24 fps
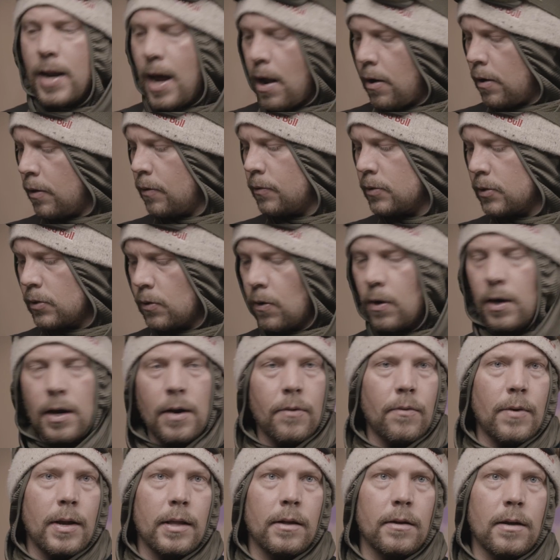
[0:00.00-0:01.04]
out on the resort,
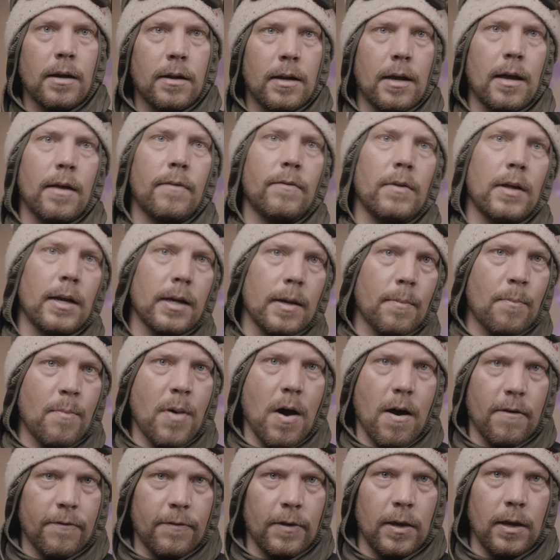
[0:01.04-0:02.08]
I'd have like a
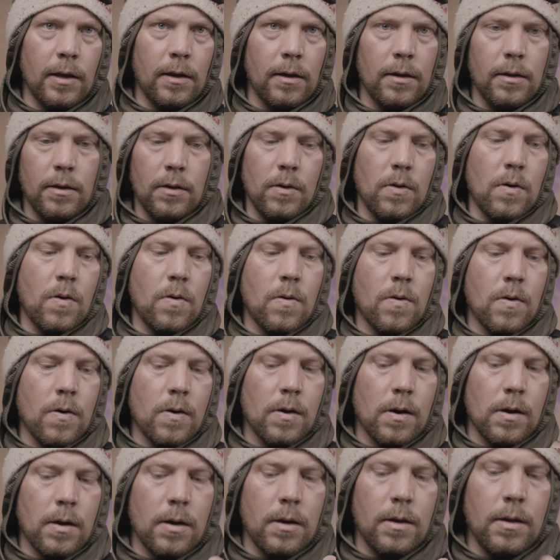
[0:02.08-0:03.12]
puffy
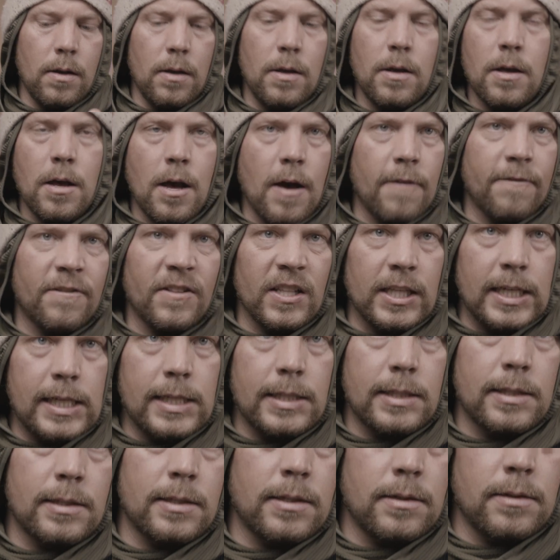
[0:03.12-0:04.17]
or a
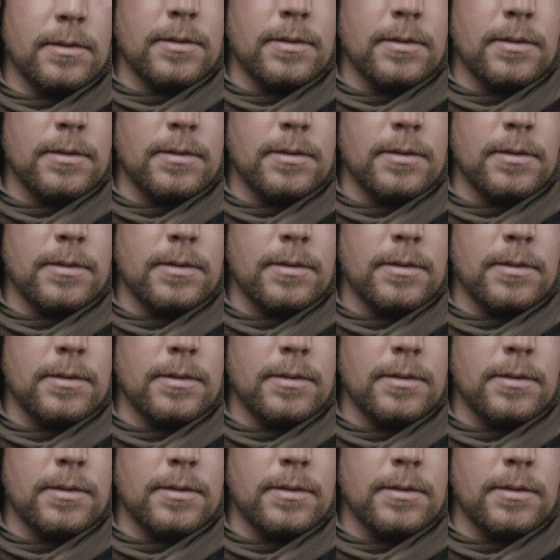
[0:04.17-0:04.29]
fleece